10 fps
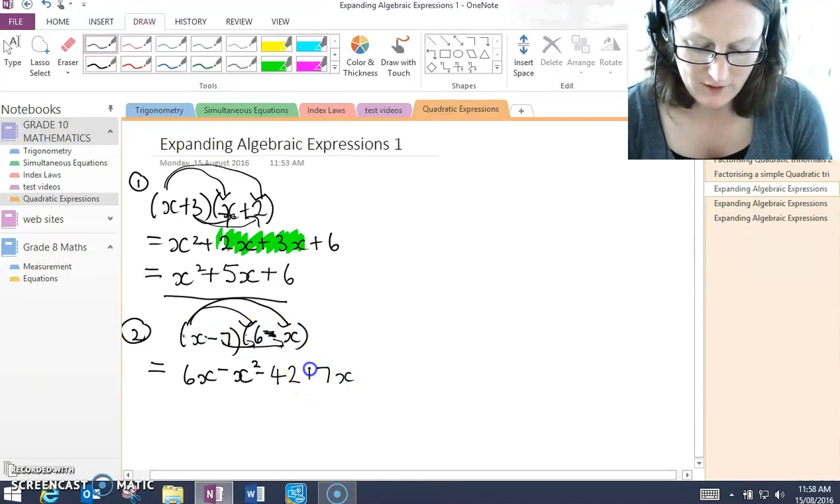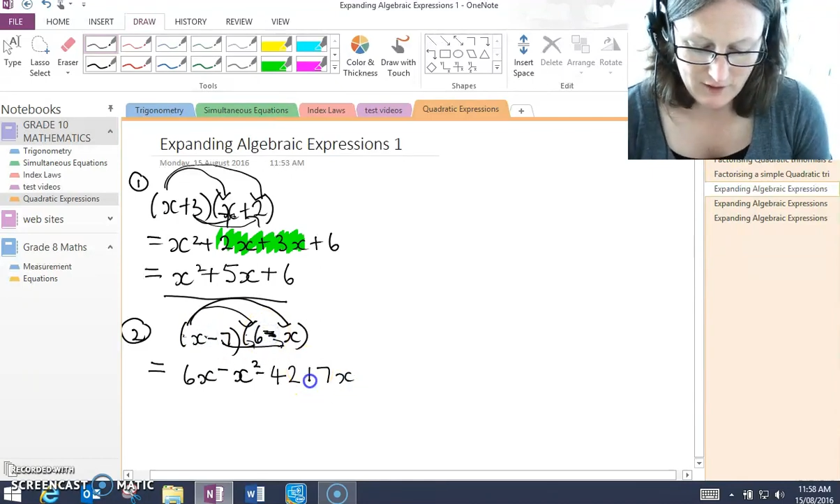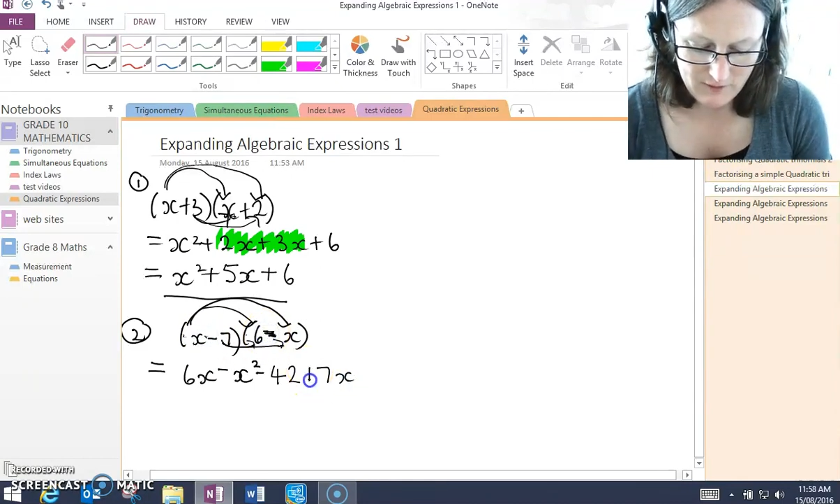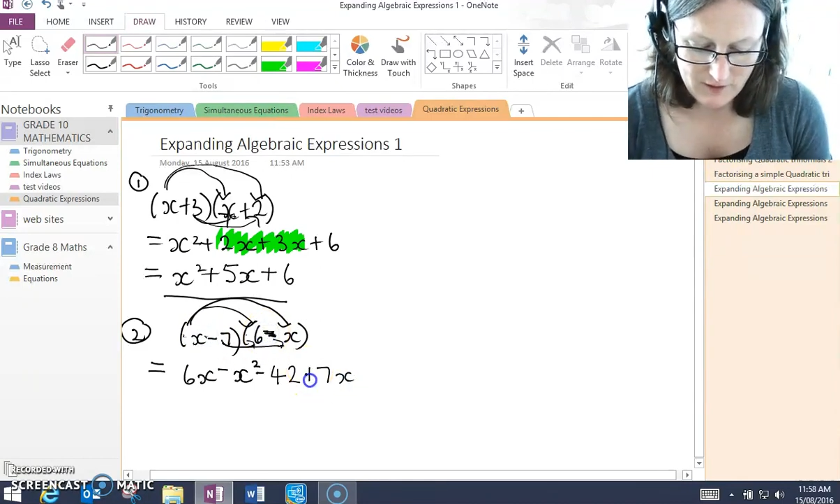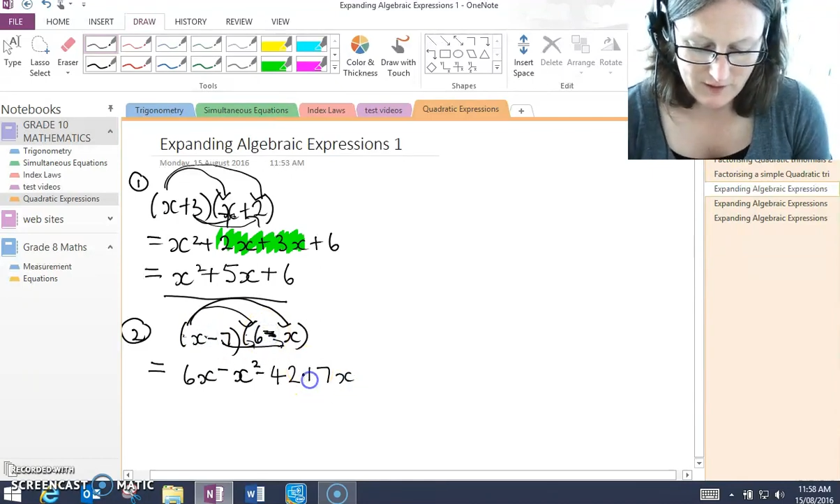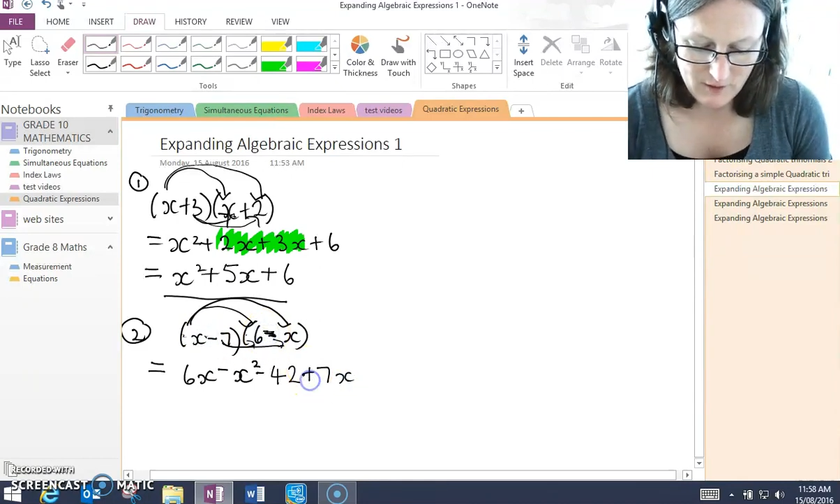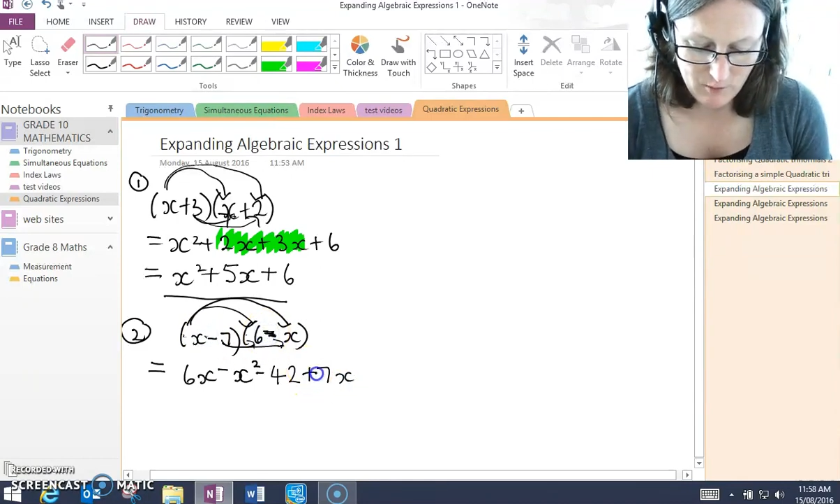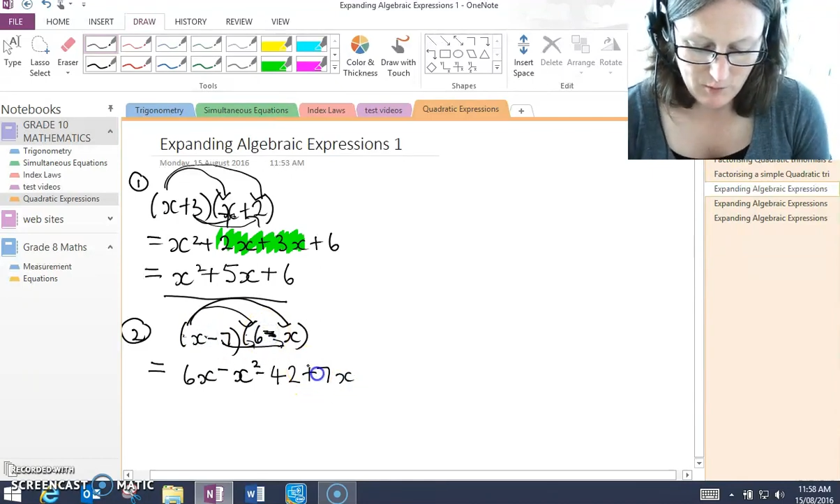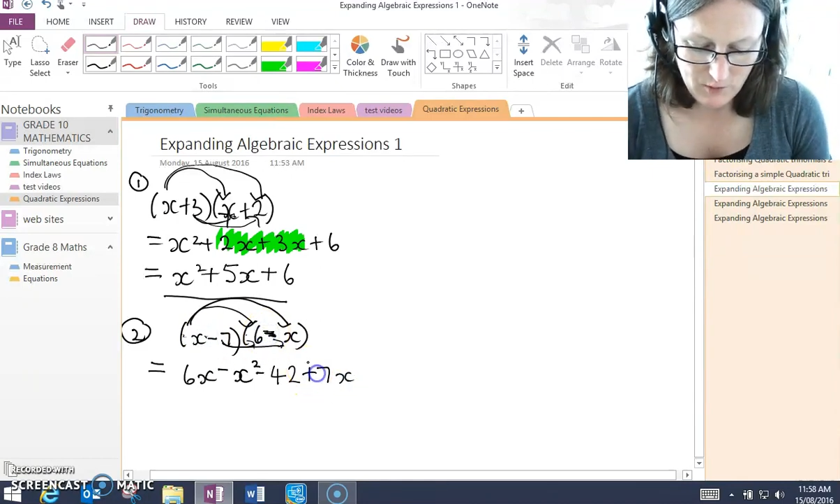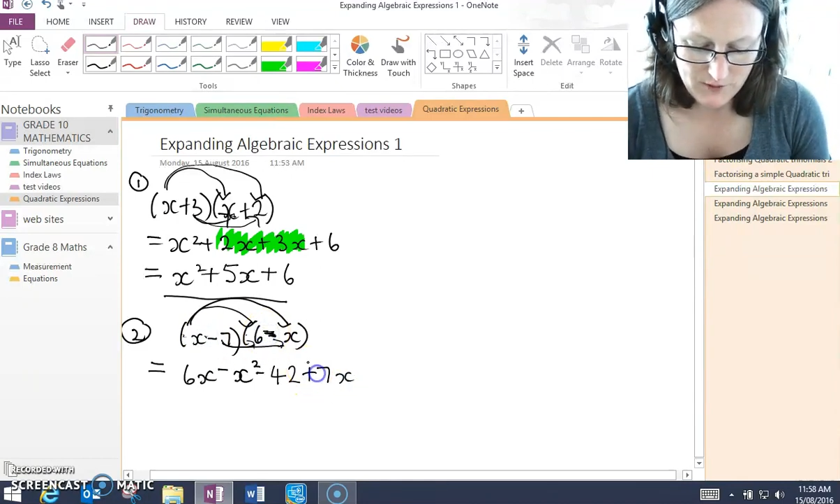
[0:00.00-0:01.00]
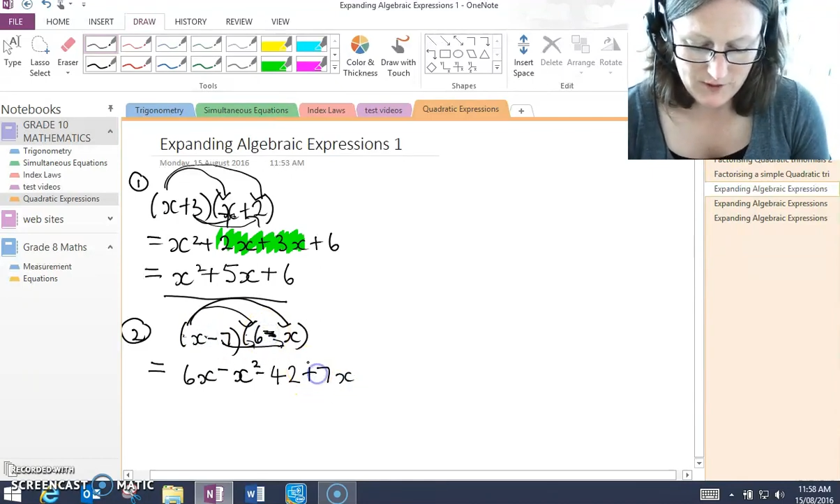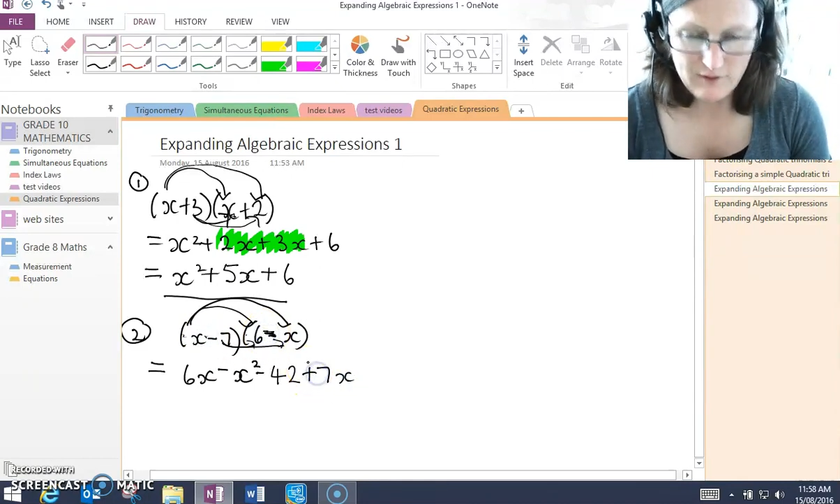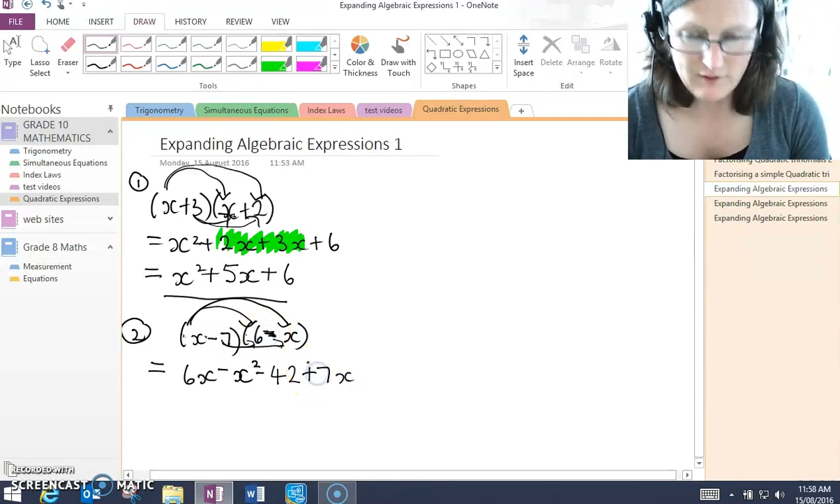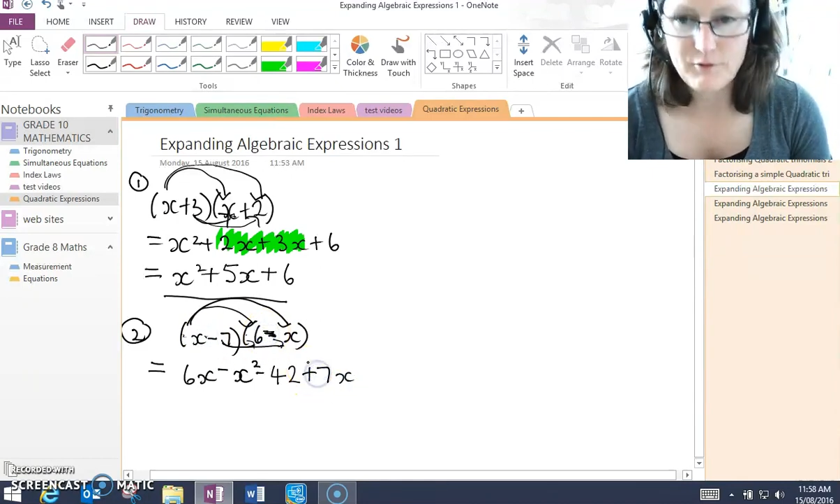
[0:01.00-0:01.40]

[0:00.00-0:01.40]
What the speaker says: gives us a positive.